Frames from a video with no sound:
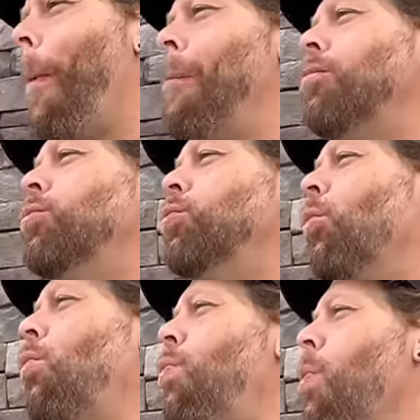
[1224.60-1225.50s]

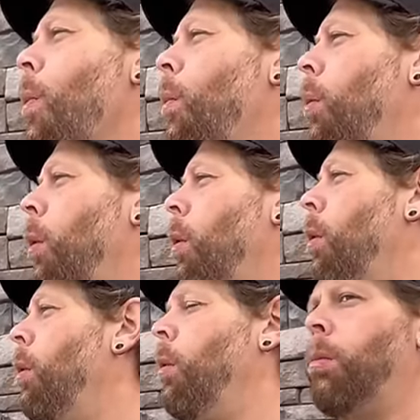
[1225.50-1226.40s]

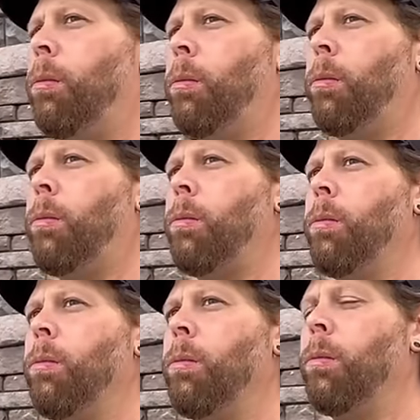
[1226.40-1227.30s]

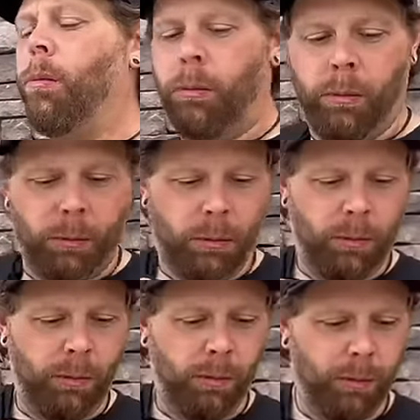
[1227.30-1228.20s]

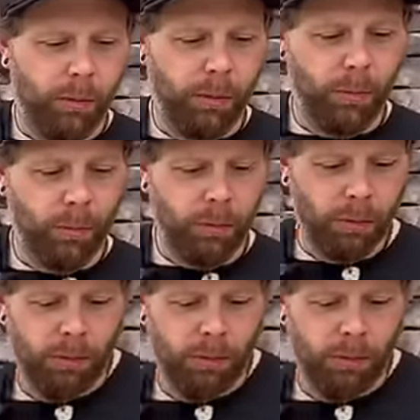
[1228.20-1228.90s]
[no speech]